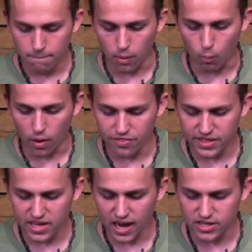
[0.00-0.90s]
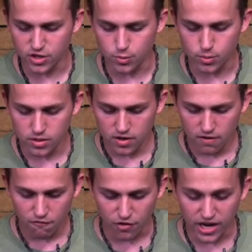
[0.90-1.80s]
but one thing I do,
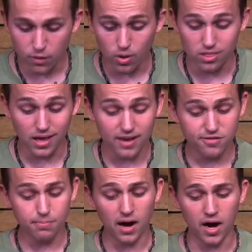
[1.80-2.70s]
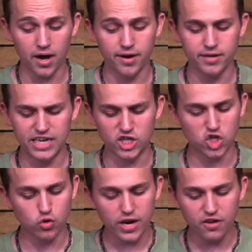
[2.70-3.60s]
forgetting what lies behind and
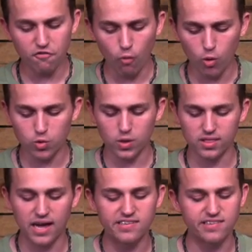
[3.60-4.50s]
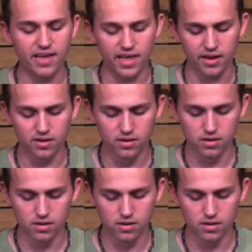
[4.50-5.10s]
straining forward to what lies ahead.